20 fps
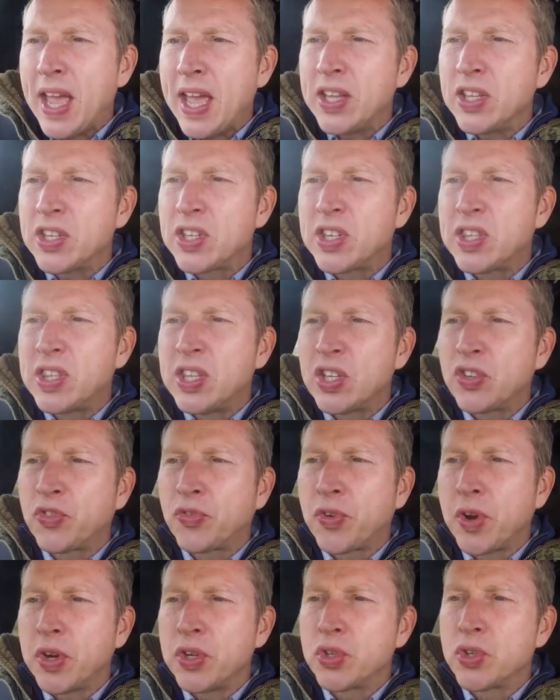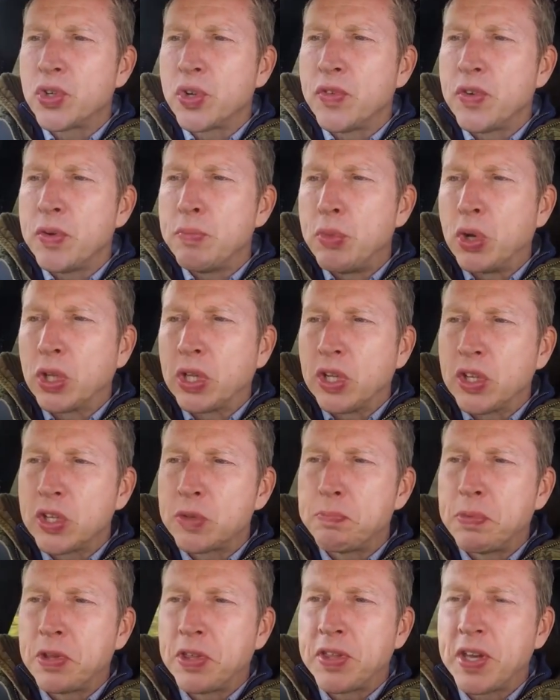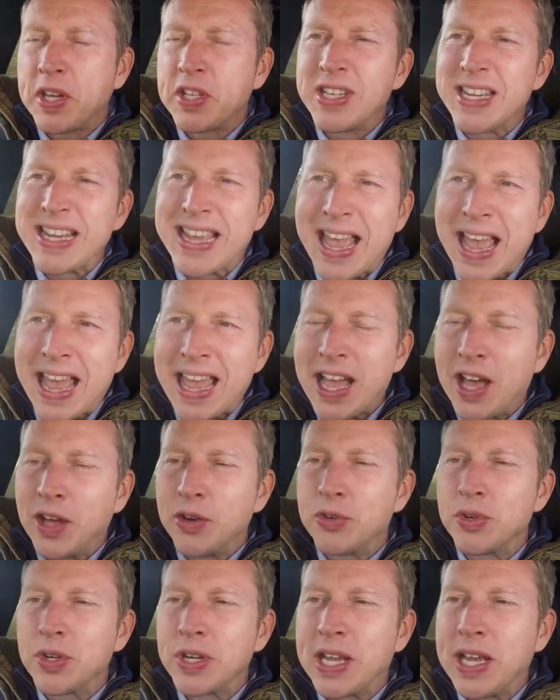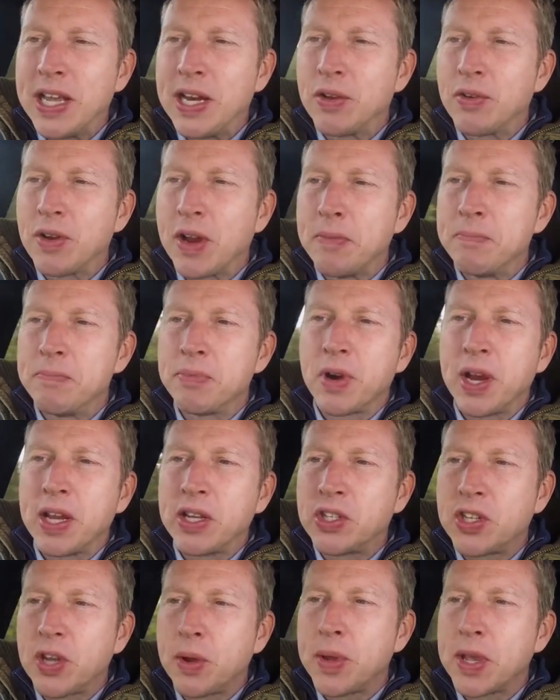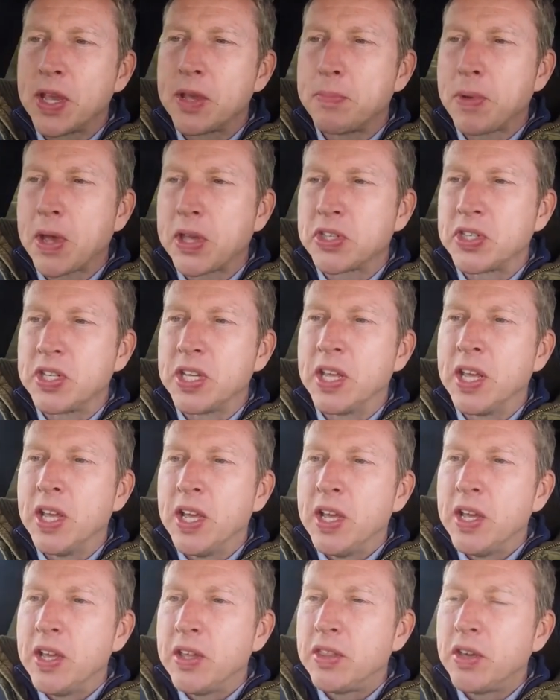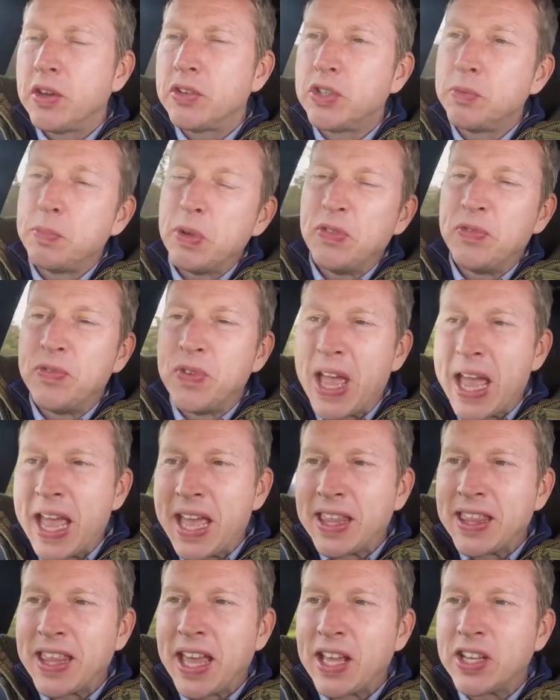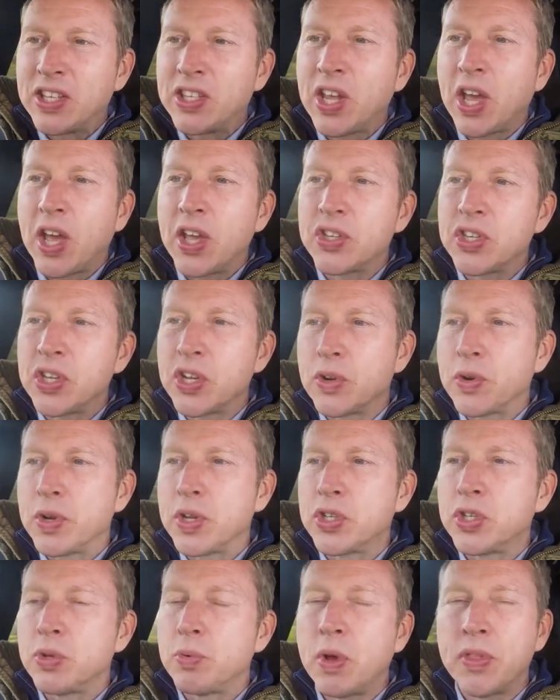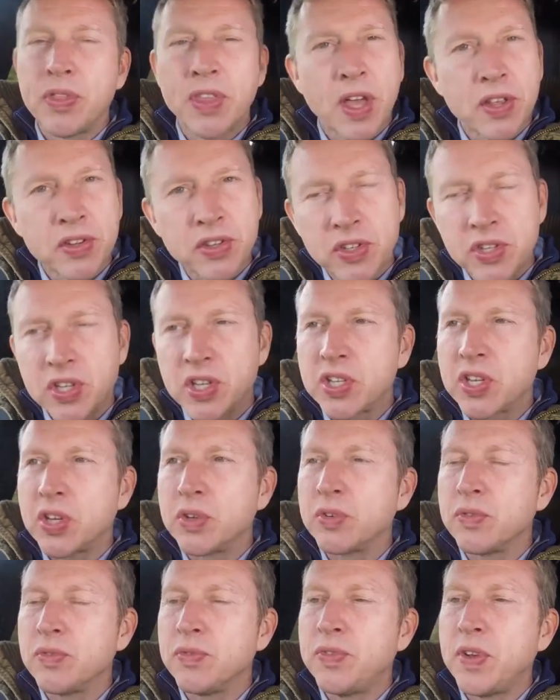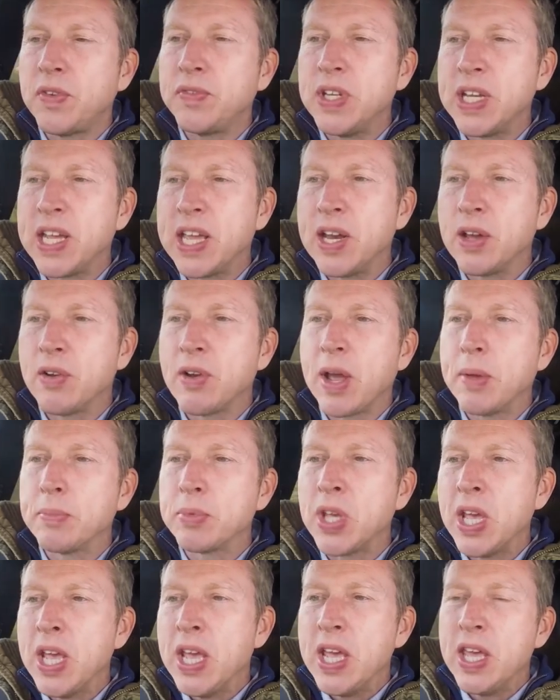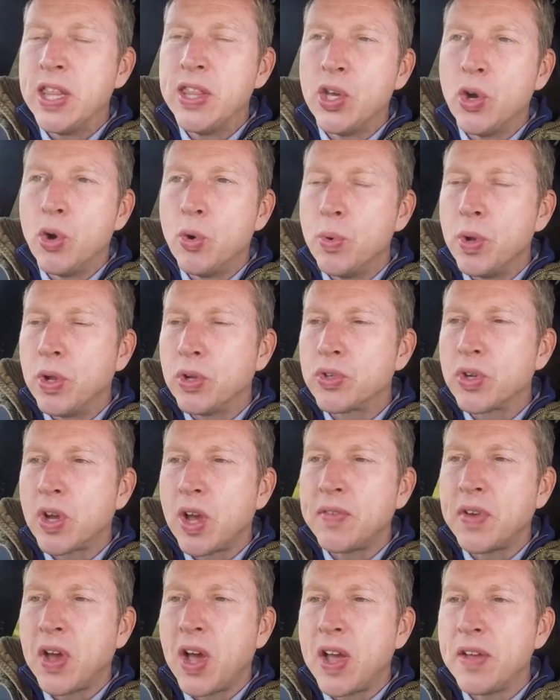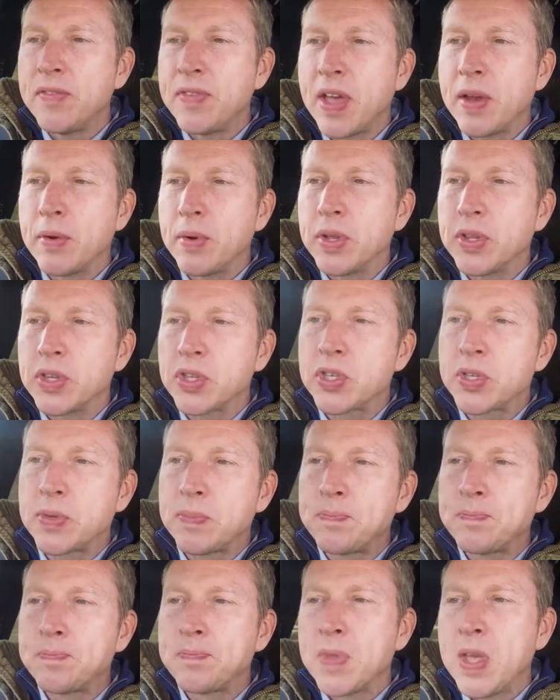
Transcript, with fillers: Hence, this front driven model's pathetic 800 kilogram brake towing capacity. Though, to be fair, that does increase to 1,650 kilograms in the all wheel drive I variants.